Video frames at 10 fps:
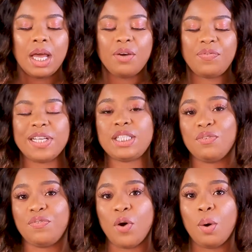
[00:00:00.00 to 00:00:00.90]
First and
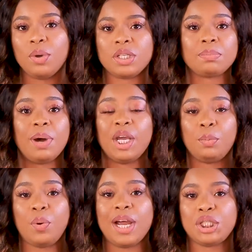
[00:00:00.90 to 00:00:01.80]
foremost, my
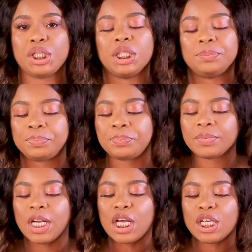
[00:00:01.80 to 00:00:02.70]
impression.
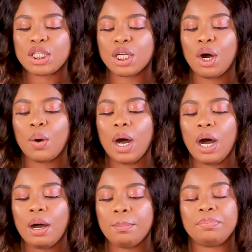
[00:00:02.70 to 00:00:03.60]
So
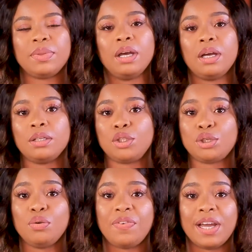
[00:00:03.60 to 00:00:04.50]
um, the
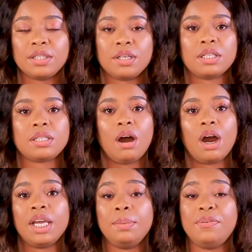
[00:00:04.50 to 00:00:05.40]
two vendors
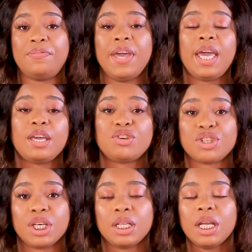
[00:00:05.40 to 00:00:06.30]
are Ibifie
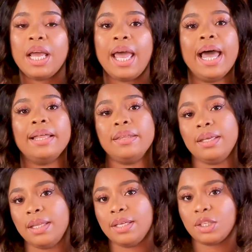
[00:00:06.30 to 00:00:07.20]
Kitchen and
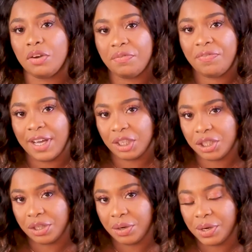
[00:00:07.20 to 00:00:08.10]
Nini's
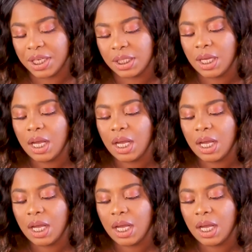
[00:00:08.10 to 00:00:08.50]
Confectionaries.